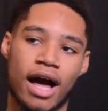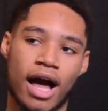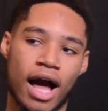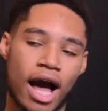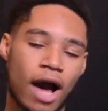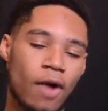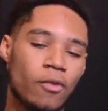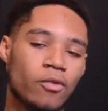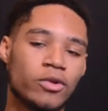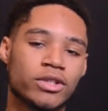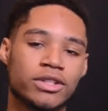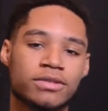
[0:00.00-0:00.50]

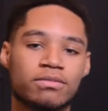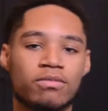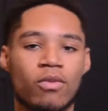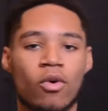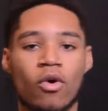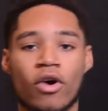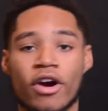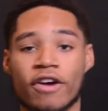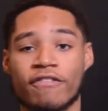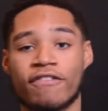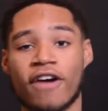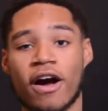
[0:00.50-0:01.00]
I was
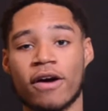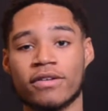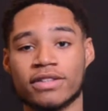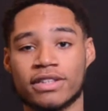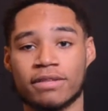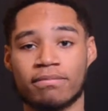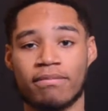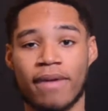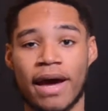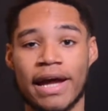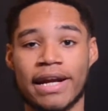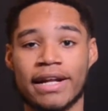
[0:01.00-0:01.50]
more, if I was
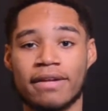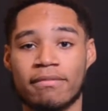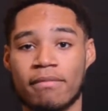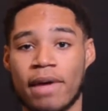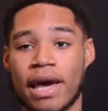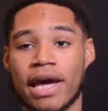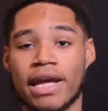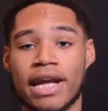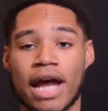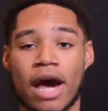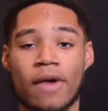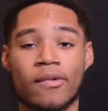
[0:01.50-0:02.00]
a betting
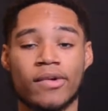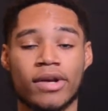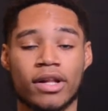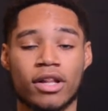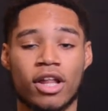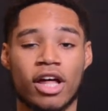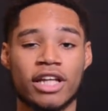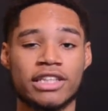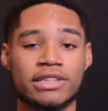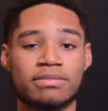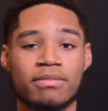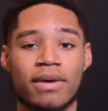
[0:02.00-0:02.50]
man, I would have
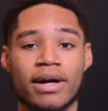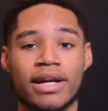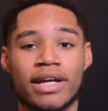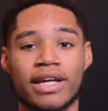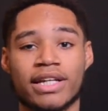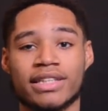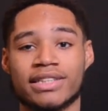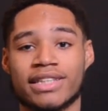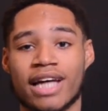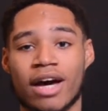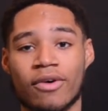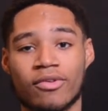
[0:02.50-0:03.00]
lost money
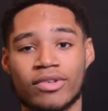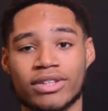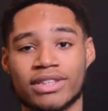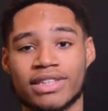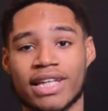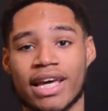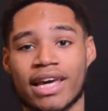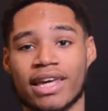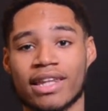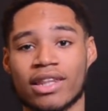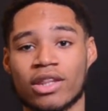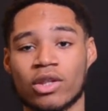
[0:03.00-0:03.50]
because I would have
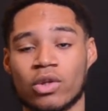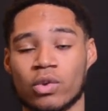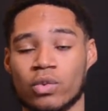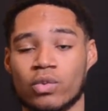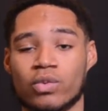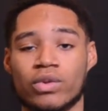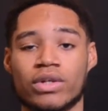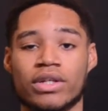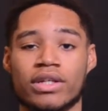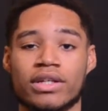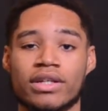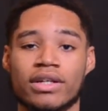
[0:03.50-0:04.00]
taken
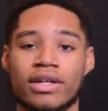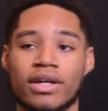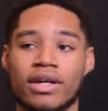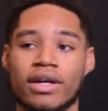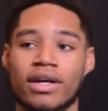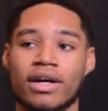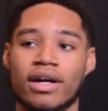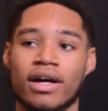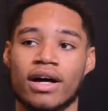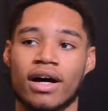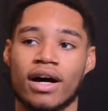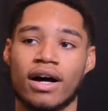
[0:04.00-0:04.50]

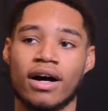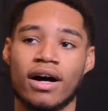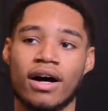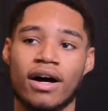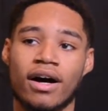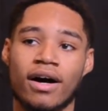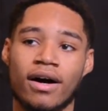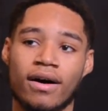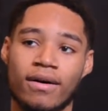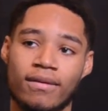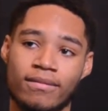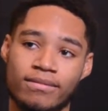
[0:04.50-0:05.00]

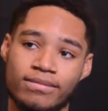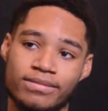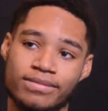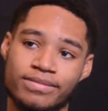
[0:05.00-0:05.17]
Luke.